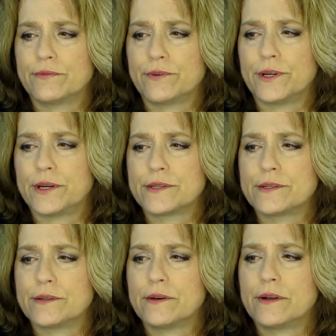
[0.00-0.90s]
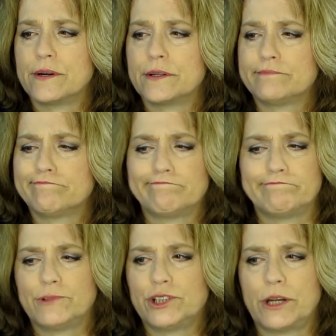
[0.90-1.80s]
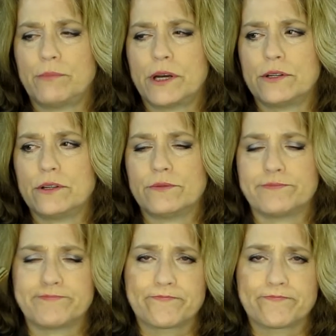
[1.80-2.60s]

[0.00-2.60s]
free, Estee Lauder. Shame on you.